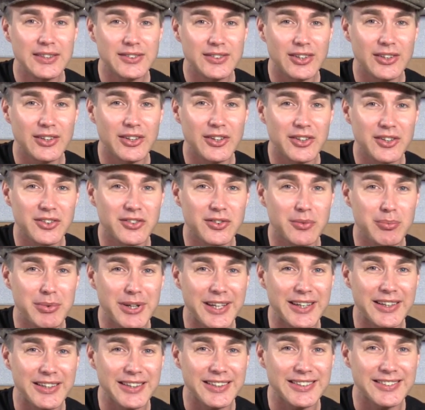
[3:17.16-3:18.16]
to learn as a
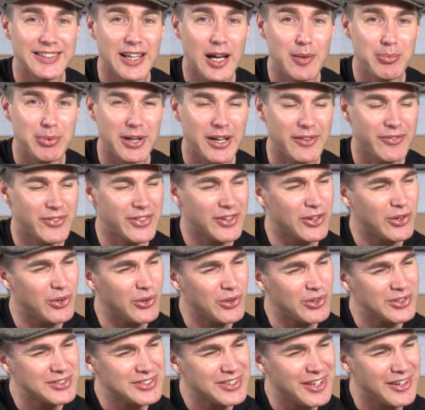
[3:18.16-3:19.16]
beginner guitar player. If the chords